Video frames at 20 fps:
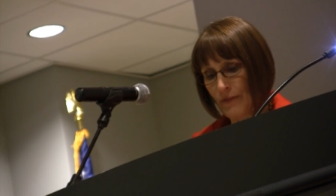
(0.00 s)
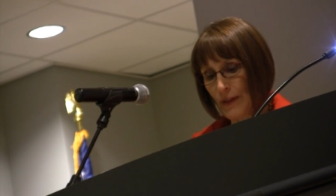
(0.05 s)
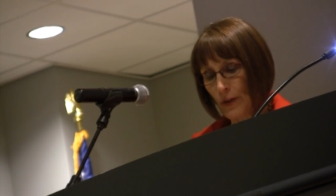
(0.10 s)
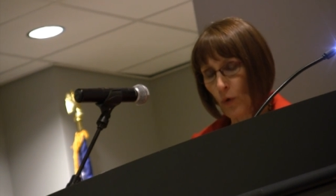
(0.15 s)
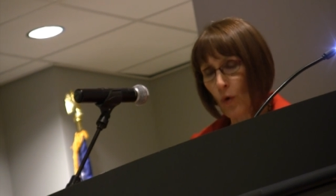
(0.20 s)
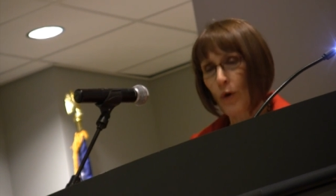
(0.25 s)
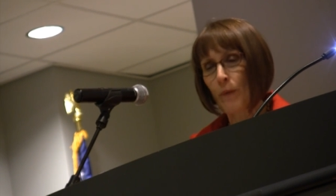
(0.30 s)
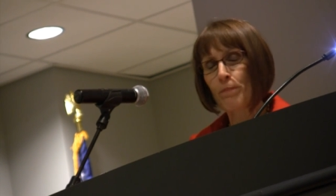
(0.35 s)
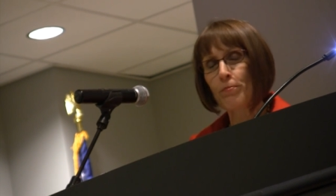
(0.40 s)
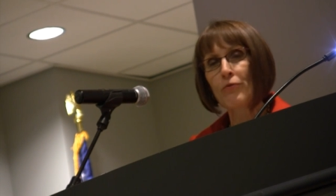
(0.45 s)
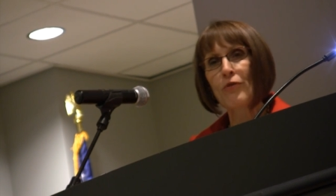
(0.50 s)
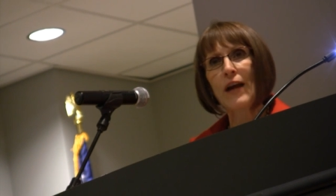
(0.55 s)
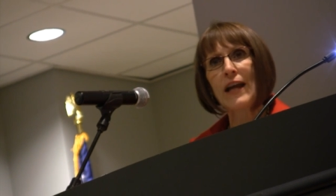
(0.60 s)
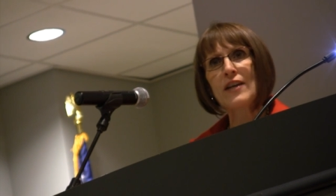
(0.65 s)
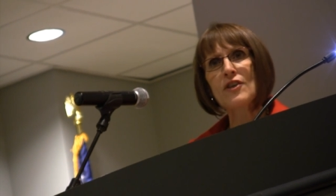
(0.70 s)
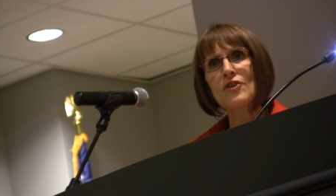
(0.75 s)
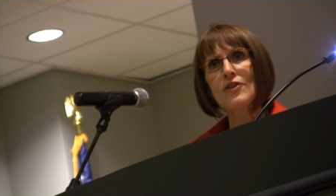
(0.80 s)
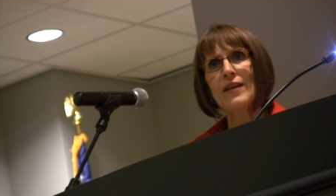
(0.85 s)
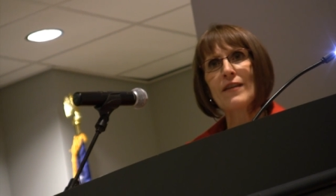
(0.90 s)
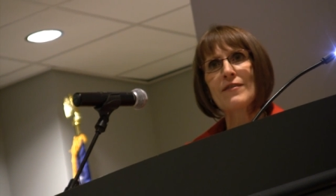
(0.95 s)

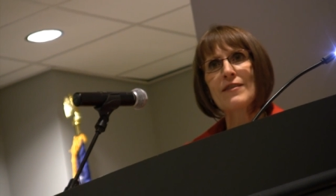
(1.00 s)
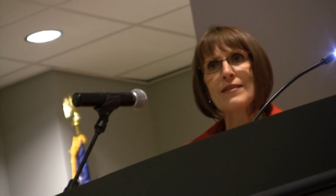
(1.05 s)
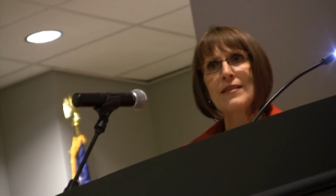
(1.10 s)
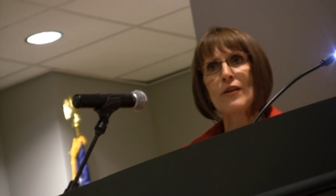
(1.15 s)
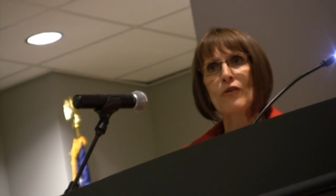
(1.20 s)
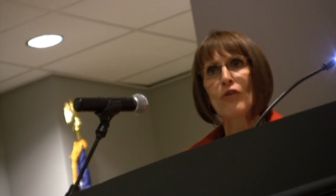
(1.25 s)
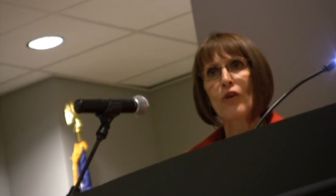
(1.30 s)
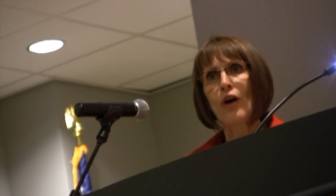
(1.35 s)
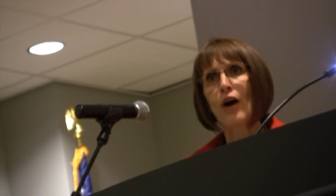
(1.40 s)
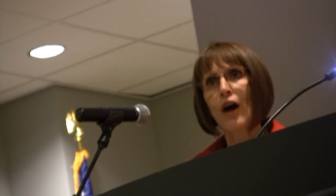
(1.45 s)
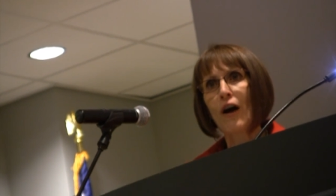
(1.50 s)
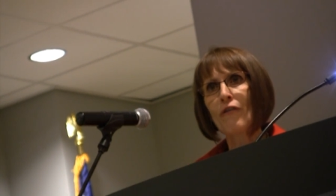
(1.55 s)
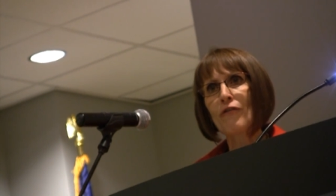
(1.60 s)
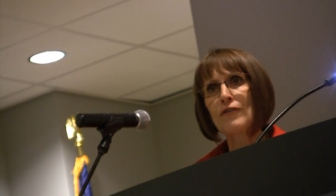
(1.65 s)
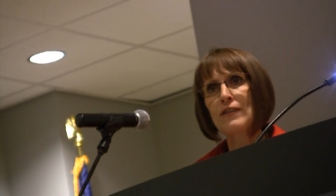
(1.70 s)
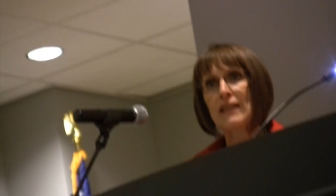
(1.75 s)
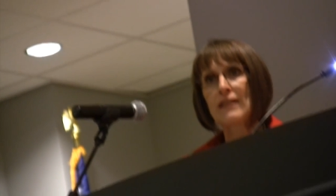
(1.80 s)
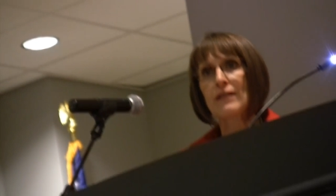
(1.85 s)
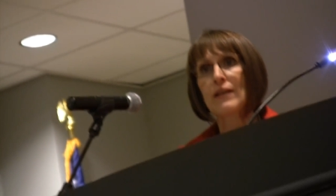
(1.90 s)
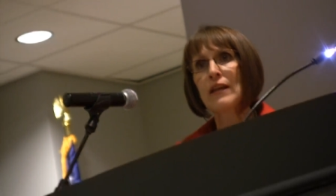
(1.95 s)
corporations that are
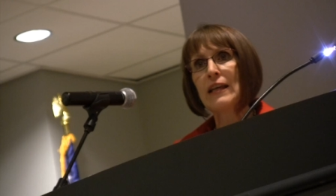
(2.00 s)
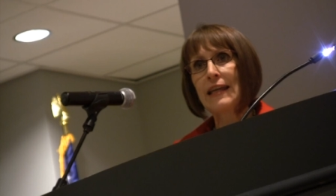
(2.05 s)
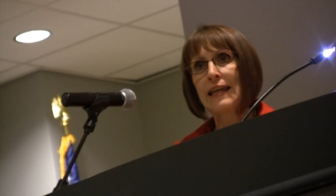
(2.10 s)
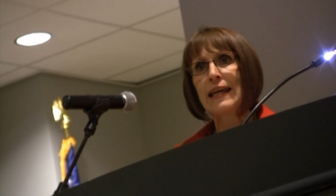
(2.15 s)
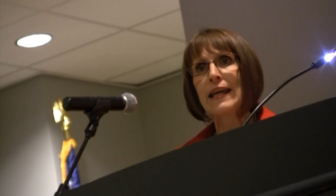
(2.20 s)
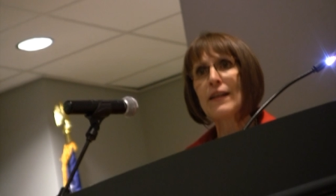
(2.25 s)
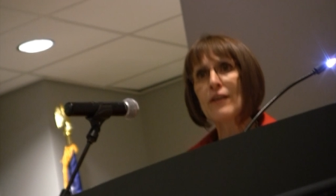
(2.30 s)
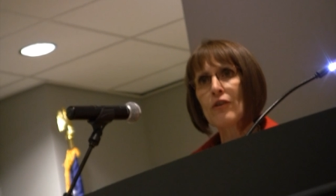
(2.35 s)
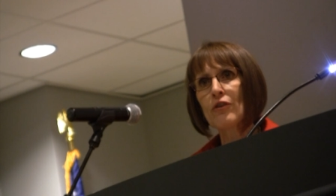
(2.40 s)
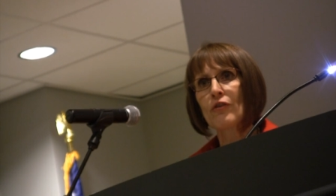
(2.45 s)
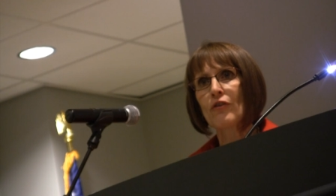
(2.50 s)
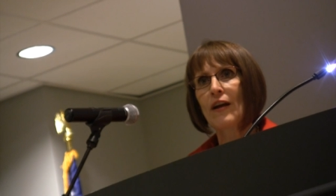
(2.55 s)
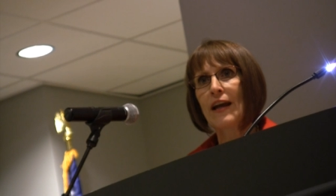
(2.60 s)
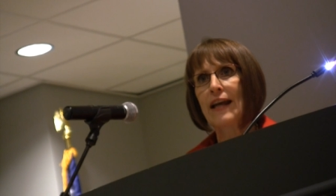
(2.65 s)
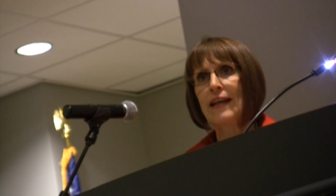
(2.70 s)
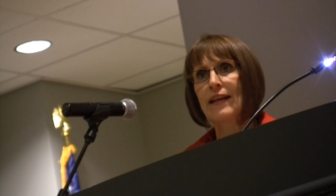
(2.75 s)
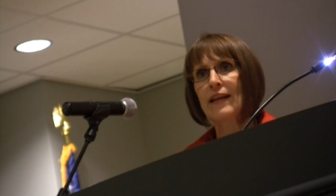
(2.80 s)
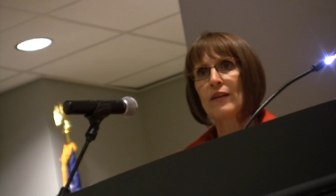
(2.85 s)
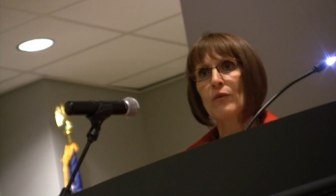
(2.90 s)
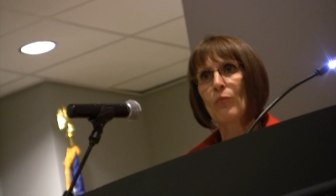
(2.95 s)
often
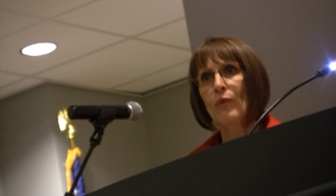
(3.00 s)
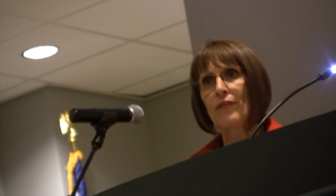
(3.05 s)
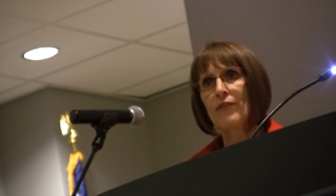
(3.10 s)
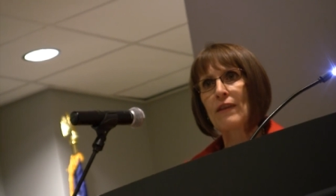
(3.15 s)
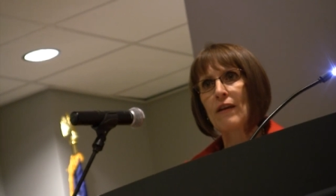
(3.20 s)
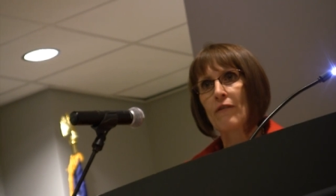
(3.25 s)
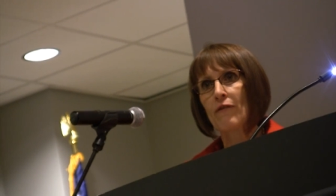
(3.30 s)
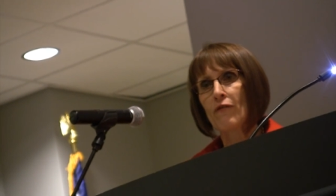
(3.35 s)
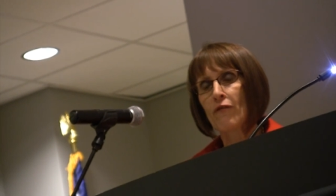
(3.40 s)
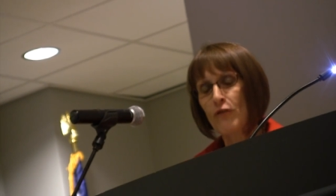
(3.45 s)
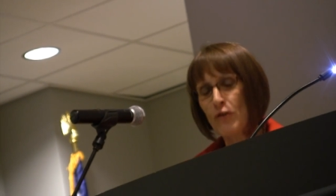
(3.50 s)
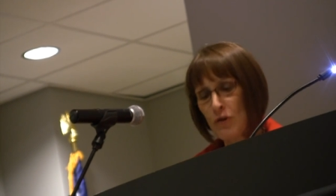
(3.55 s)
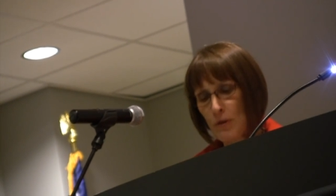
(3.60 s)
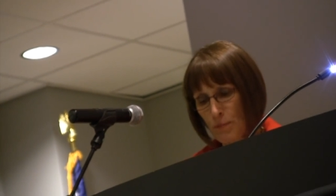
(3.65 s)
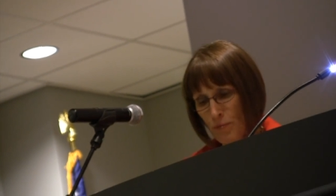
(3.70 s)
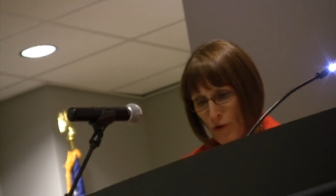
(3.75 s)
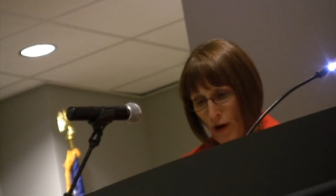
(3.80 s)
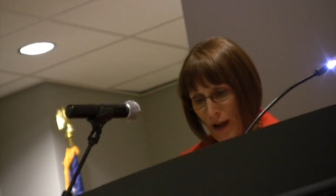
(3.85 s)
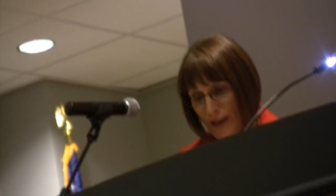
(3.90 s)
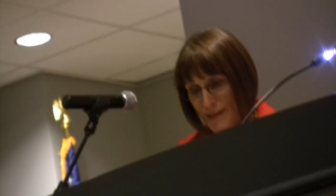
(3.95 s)
integrated with the food
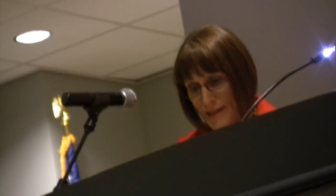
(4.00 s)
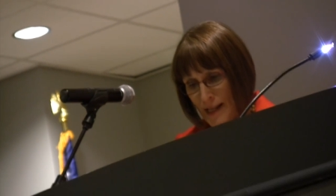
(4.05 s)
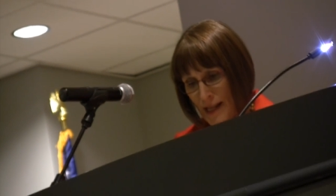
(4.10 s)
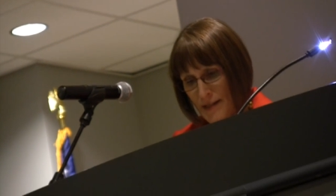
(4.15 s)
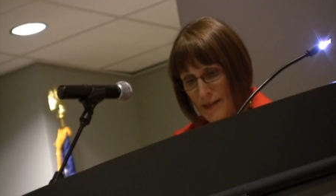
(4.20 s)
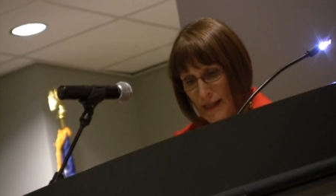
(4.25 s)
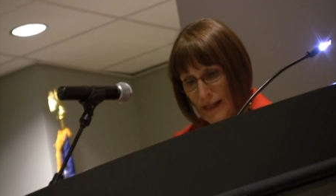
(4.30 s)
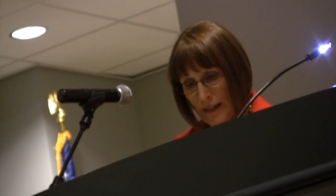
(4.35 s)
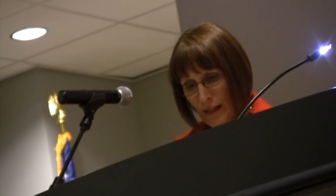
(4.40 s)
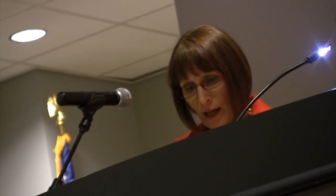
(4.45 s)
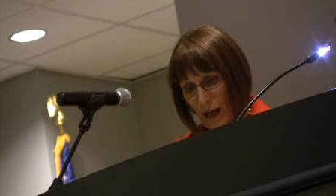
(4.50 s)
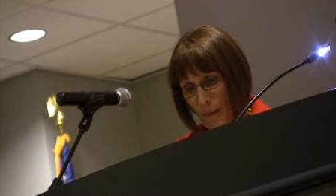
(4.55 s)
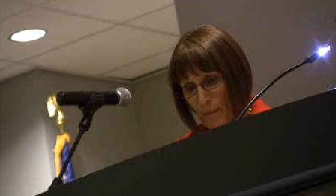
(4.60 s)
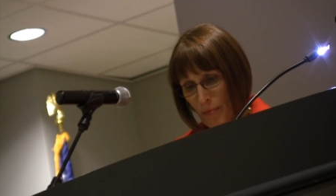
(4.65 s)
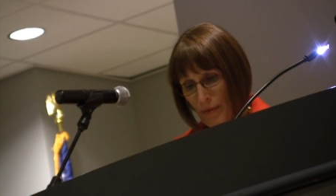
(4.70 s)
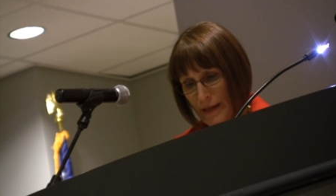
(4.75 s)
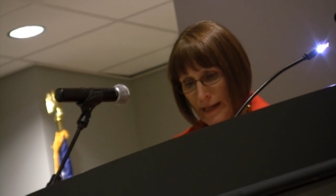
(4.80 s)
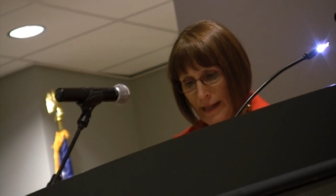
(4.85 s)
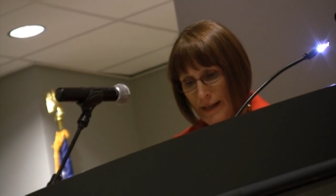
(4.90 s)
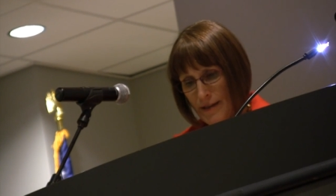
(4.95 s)
processing
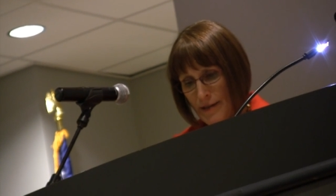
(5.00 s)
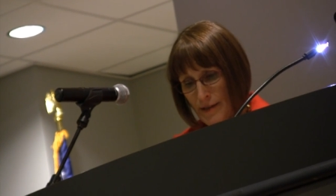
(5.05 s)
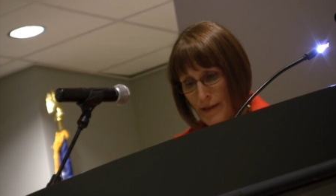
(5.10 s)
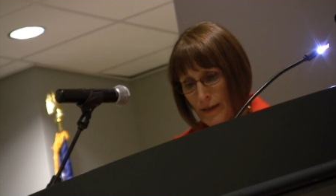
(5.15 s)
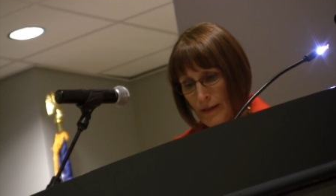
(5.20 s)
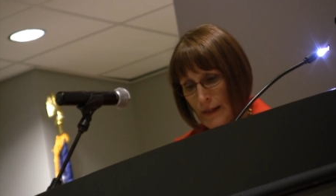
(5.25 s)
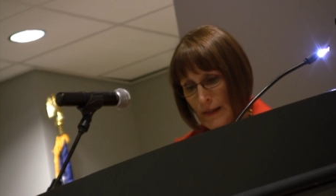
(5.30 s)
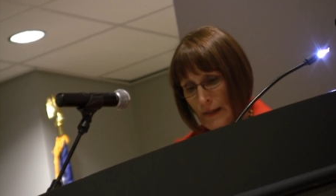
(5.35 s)
companies.